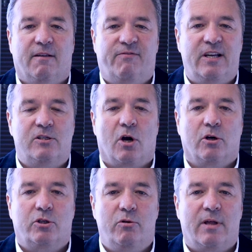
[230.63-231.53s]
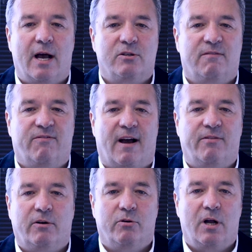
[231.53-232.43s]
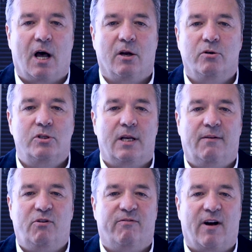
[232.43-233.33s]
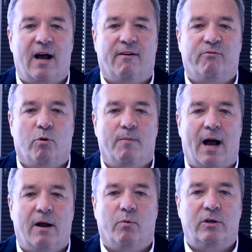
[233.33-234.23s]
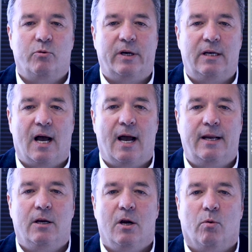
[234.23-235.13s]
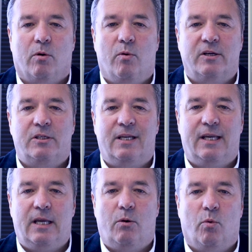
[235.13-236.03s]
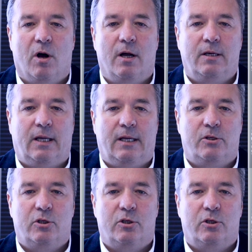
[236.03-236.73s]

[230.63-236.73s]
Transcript: The fees are $2,500, and if you file Form I 129 requesting E1,